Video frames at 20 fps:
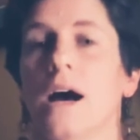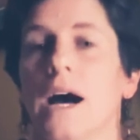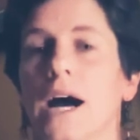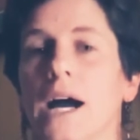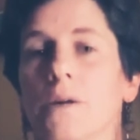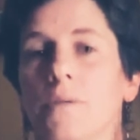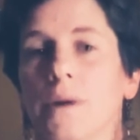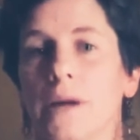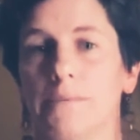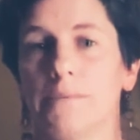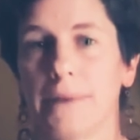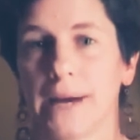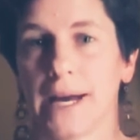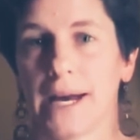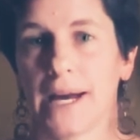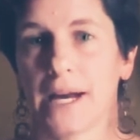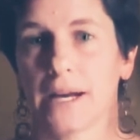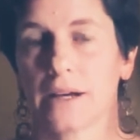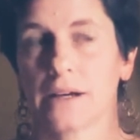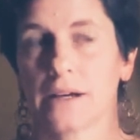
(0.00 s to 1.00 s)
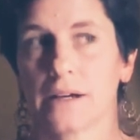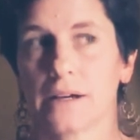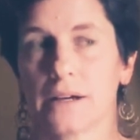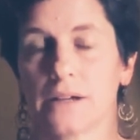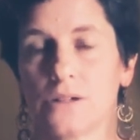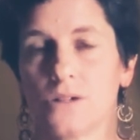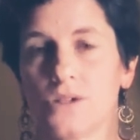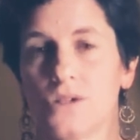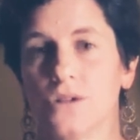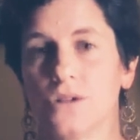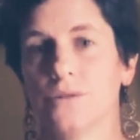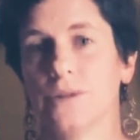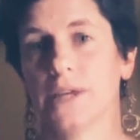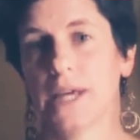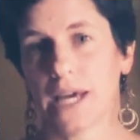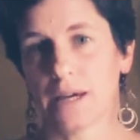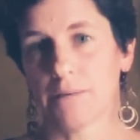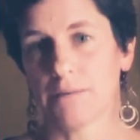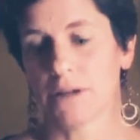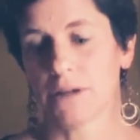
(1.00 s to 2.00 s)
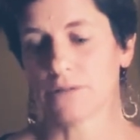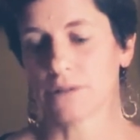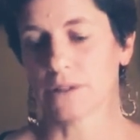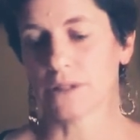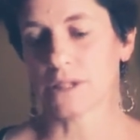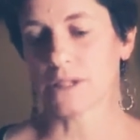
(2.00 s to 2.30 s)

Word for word: I went back to get my real